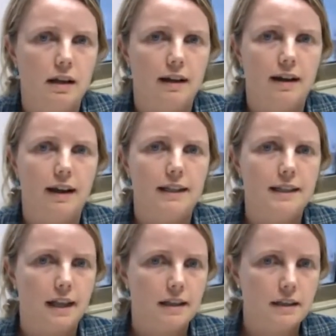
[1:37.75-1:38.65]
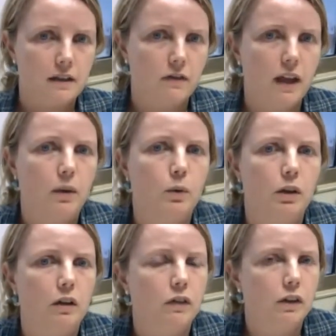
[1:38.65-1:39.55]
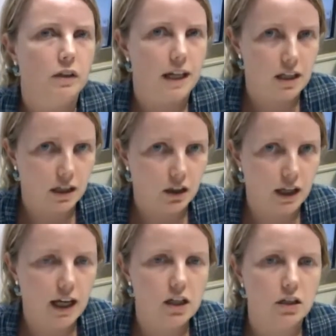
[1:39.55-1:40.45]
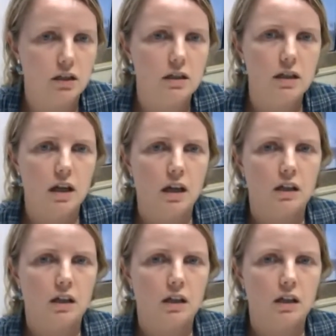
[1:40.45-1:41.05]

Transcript: an extensive network of international connections